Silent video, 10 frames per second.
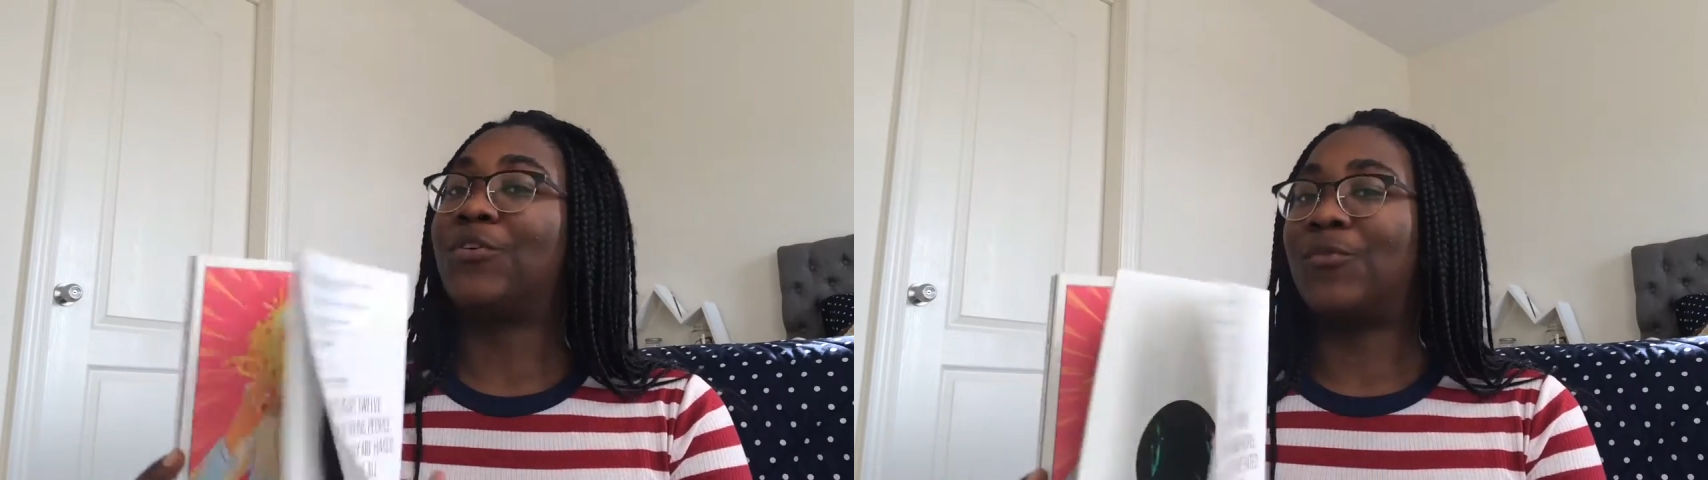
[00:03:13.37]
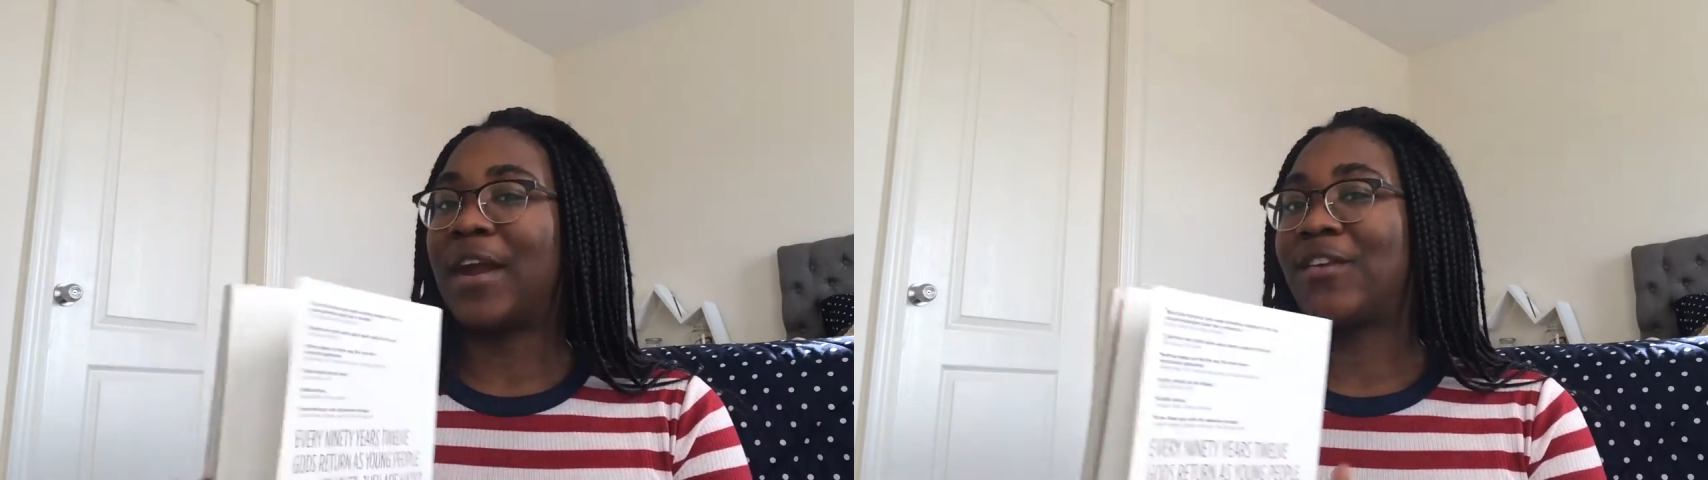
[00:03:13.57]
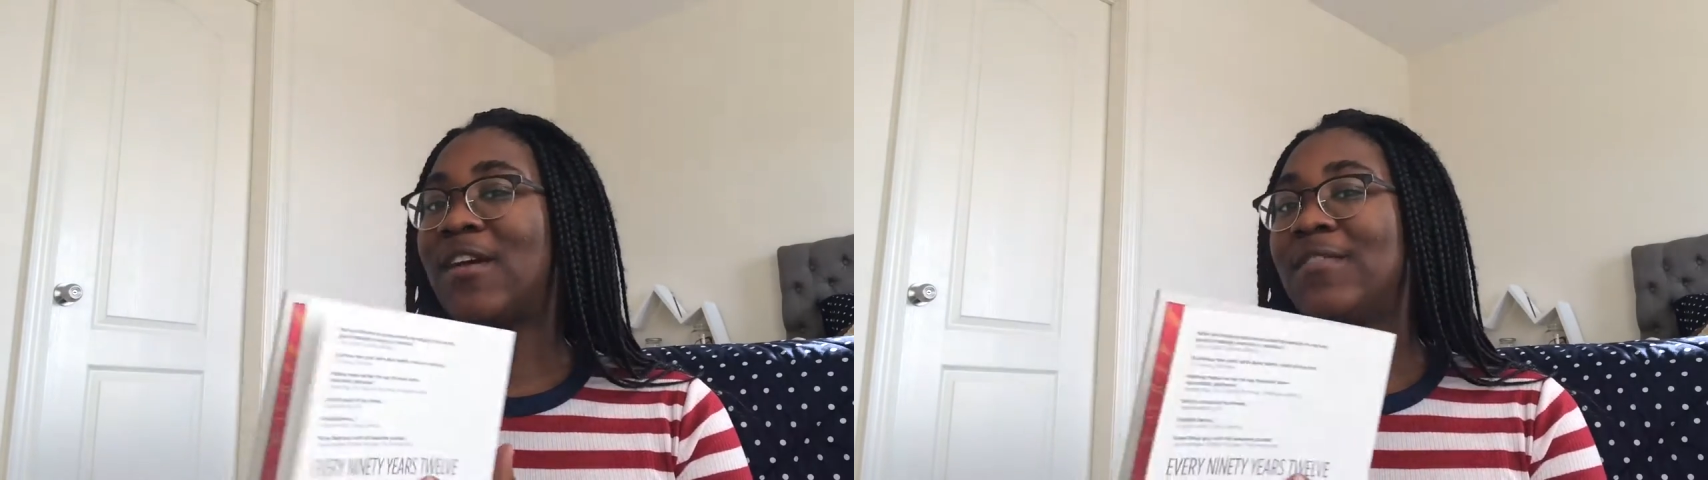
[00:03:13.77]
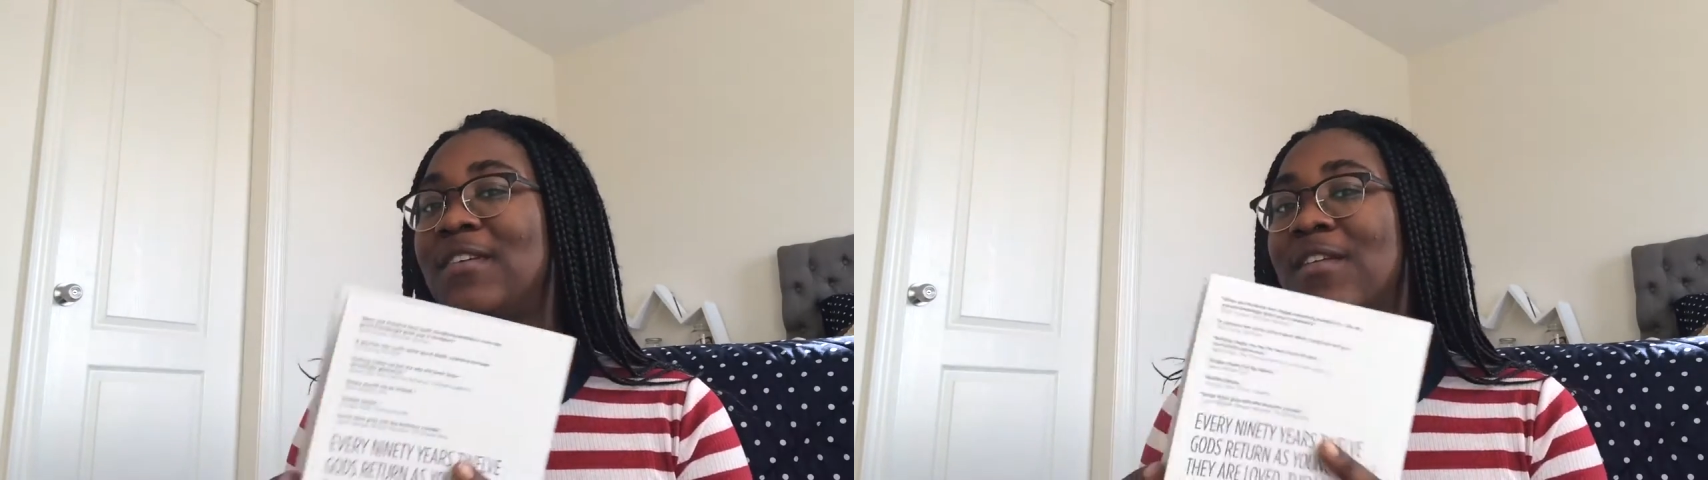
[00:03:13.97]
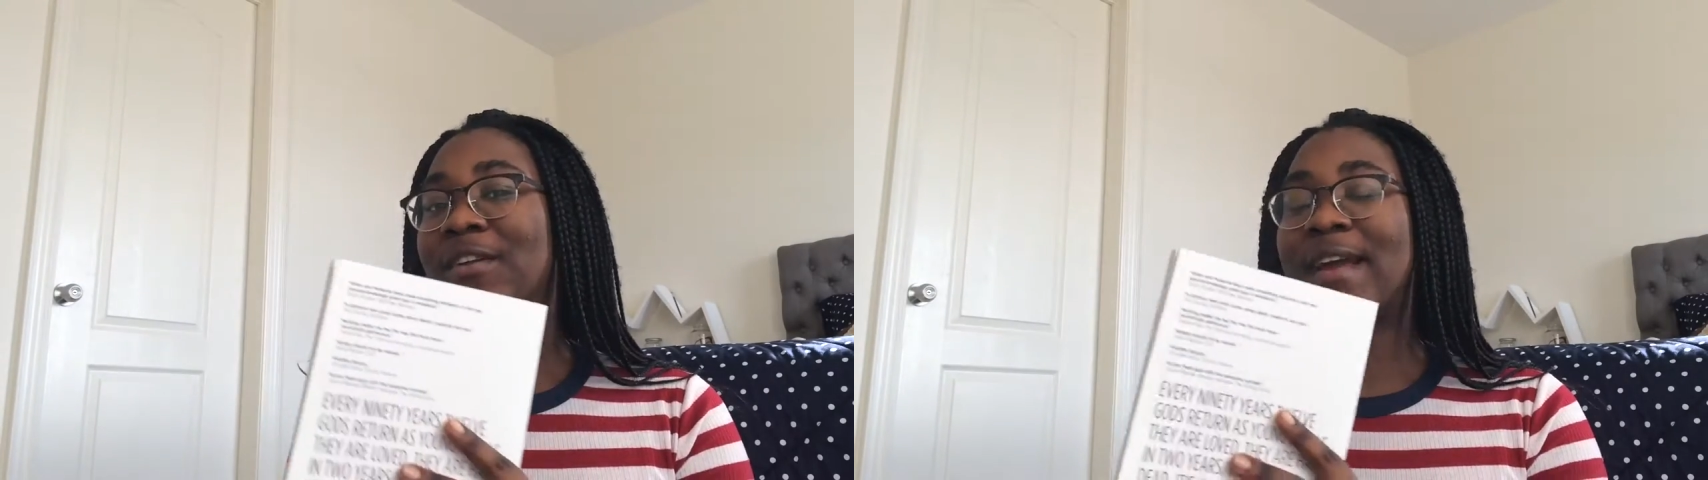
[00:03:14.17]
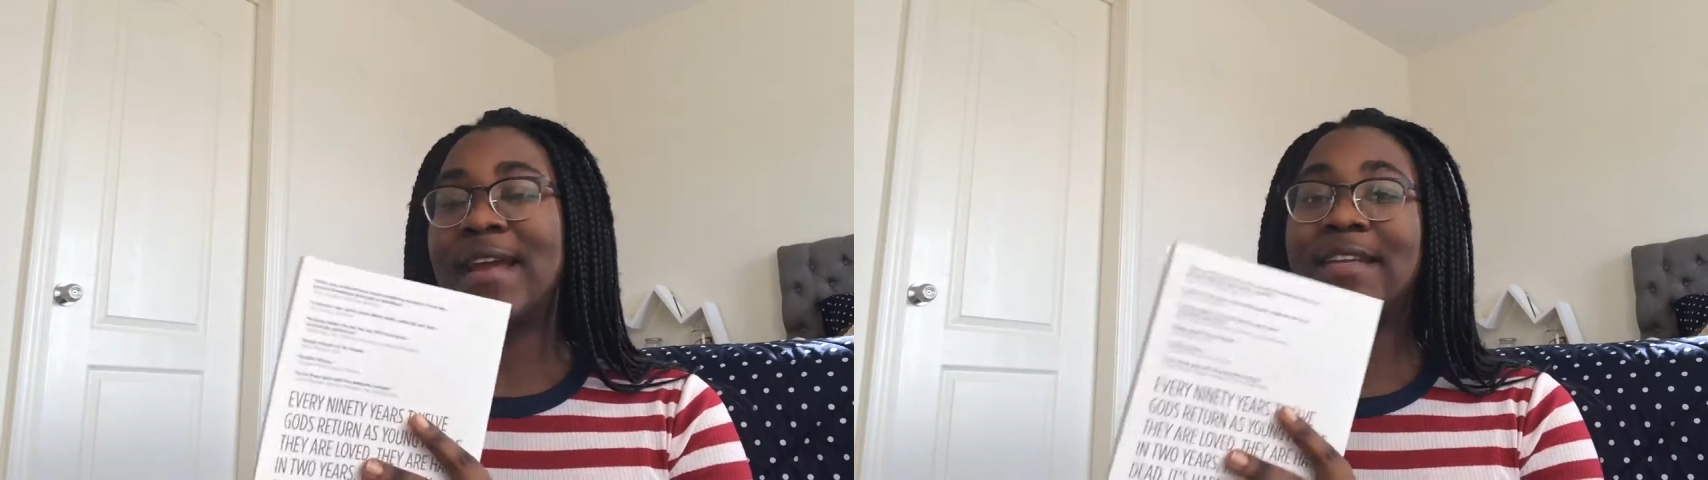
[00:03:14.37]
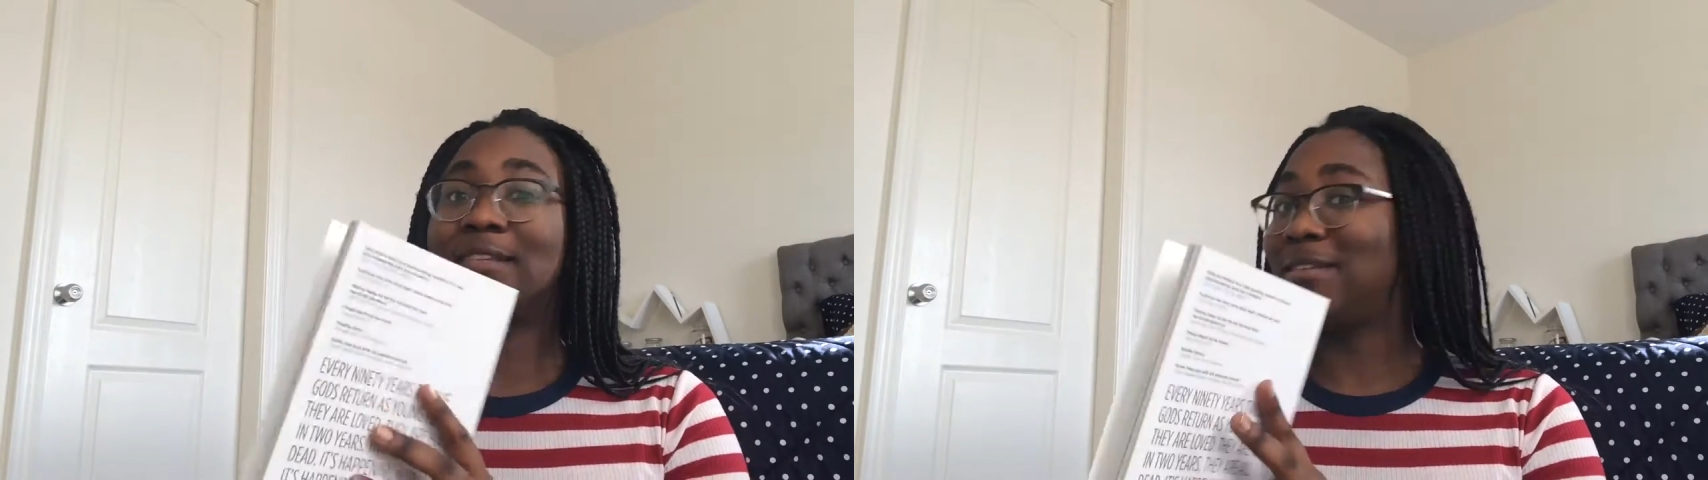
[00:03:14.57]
writer, on the other hand,